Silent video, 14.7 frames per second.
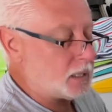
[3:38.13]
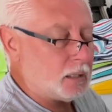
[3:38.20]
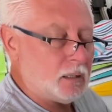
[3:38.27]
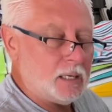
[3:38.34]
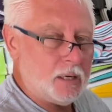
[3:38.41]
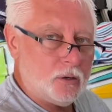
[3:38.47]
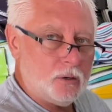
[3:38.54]

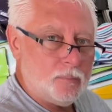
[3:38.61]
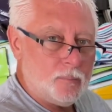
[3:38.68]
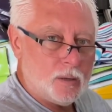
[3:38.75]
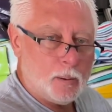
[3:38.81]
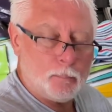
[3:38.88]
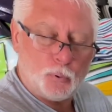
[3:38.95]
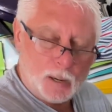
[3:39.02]
cleaner,
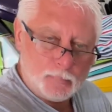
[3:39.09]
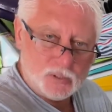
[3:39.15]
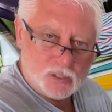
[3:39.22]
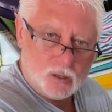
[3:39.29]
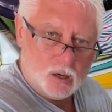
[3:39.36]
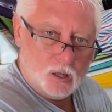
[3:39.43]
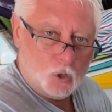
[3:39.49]
a prep
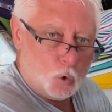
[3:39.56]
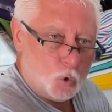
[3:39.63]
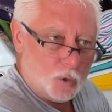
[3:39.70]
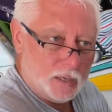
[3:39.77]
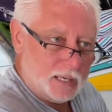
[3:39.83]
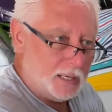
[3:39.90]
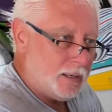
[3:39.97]
sol
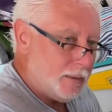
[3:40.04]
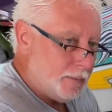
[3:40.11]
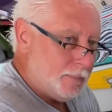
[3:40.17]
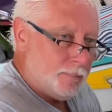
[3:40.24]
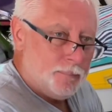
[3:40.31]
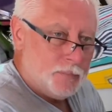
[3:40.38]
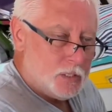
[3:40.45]
or a
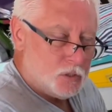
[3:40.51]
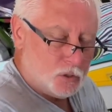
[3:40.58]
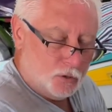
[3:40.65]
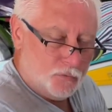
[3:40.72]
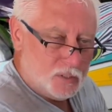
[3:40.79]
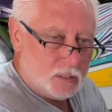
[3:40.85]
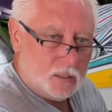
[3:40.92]

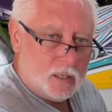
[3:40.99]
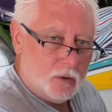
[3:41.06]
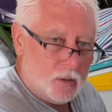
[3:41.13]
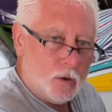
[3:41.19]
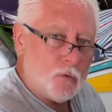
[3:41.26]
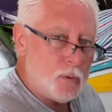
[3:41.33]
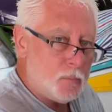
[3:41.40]
surface cleaner
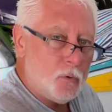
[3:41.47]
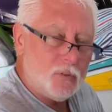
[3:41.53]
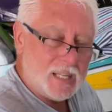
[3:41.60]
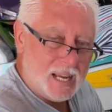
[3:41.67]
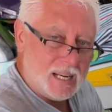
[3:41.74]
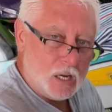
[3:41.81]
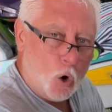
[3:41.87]
that removes
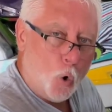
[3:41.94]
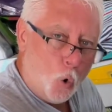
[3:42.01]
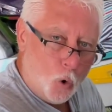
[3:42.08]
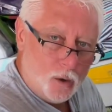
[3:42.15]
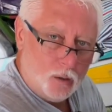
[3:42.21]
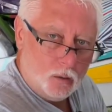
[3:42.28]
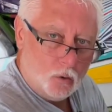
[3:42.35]
any
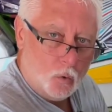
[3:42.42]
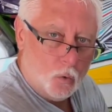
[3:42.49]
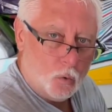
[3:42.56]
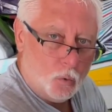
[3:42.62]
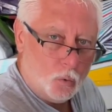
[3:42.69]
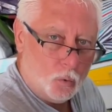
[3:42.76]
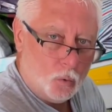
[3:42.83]
oil
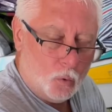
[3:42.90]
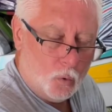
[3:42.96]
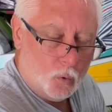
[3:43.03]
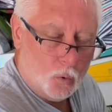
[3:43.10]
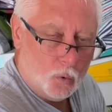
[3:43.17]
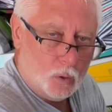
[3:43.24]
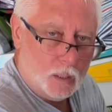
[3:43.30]

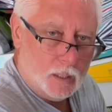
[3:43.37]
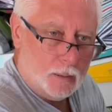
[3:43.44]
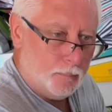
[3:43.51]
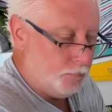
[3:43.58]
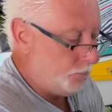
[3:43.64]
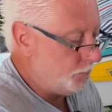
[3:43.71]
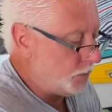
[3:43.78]
or
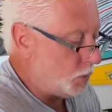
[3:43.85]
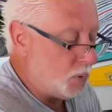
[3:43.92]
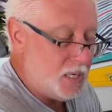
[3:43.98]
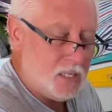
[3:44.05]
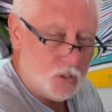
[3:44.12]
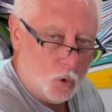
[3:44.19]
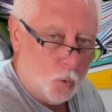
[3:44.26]

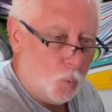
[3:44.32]
grease or